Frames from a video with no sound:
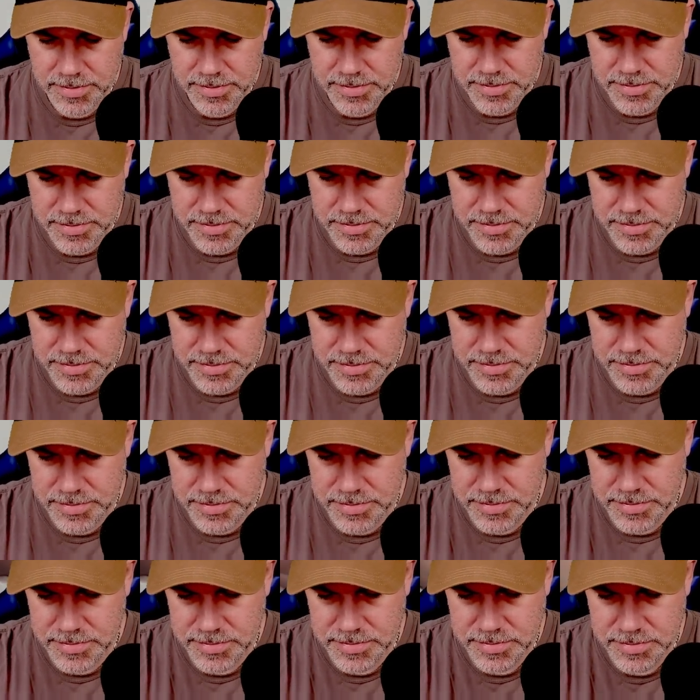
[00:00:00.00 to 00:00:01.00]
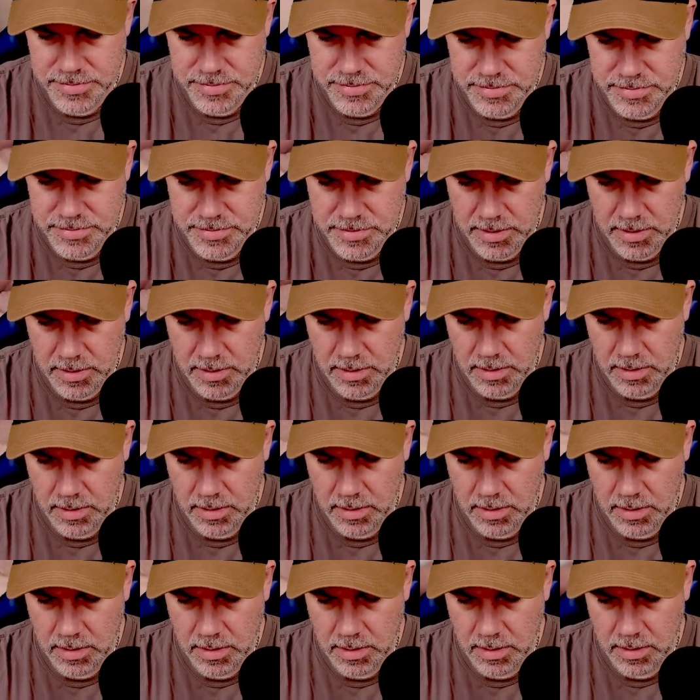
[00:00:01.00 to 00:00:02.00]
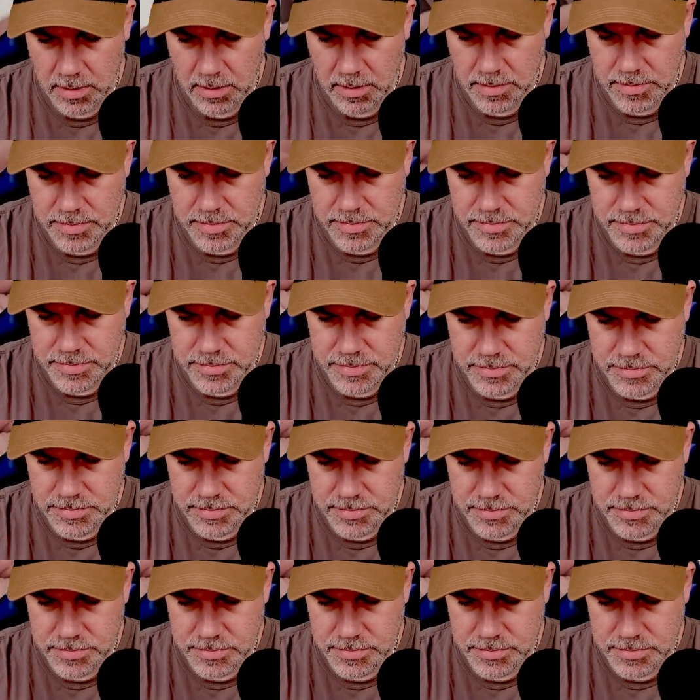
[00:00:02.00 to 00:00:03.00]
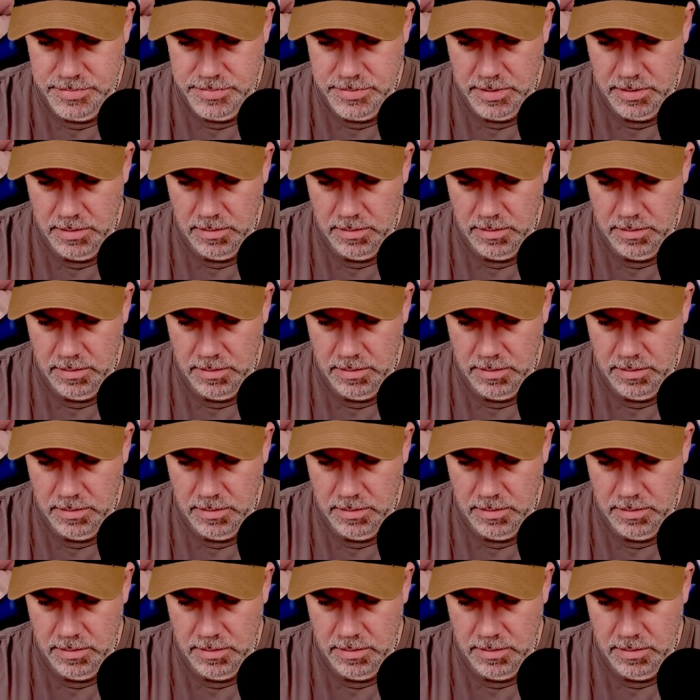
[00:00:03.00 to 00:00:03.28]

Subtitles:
(silence)